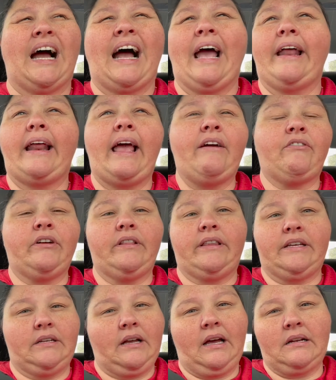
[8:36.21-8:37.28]
I had
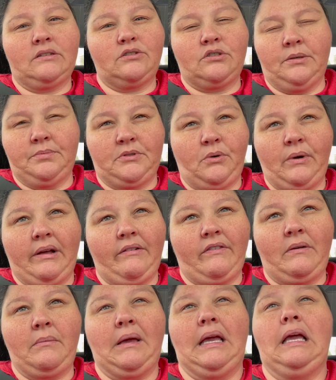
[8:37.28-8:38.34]
everything kind of stripped away
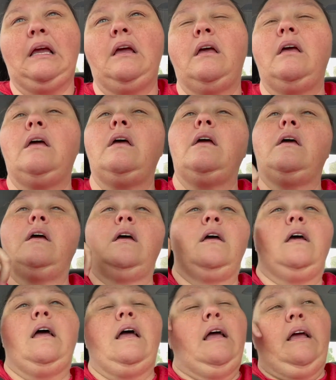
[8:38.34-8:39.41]
from me
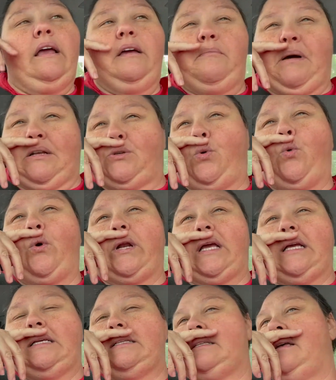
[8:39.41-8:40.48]
in my
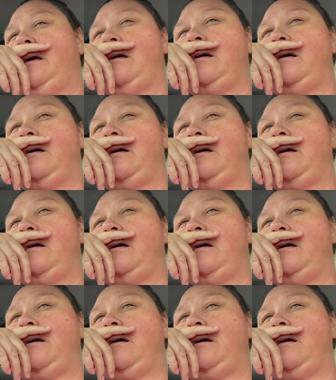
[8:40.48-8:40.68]
20s.